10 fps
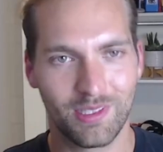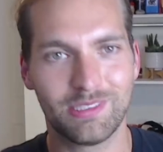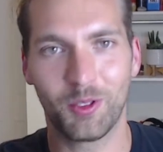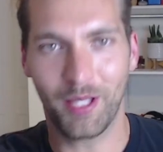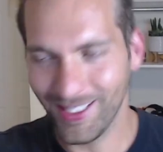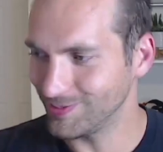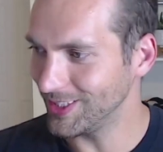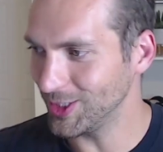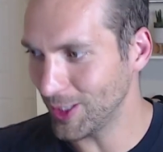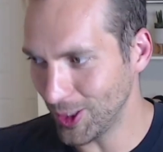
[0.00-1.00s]
Okay,
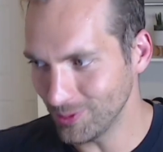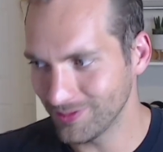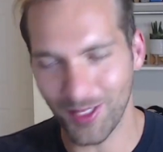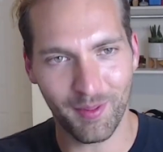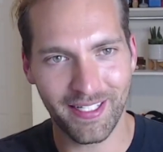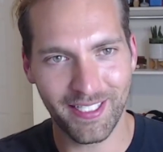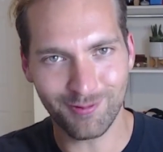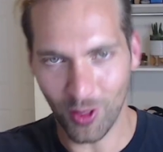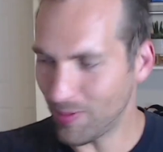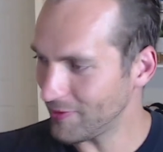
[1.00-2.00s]
hello, hello, Tyler Bryan here.
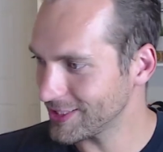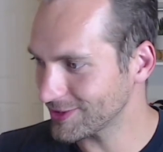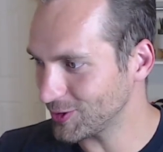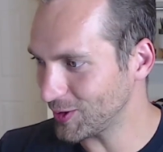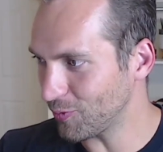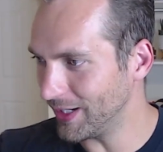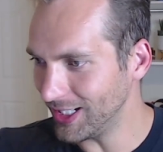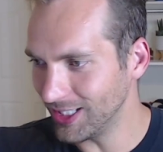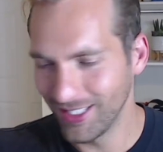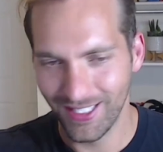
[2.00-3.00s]
Hope everything's going well.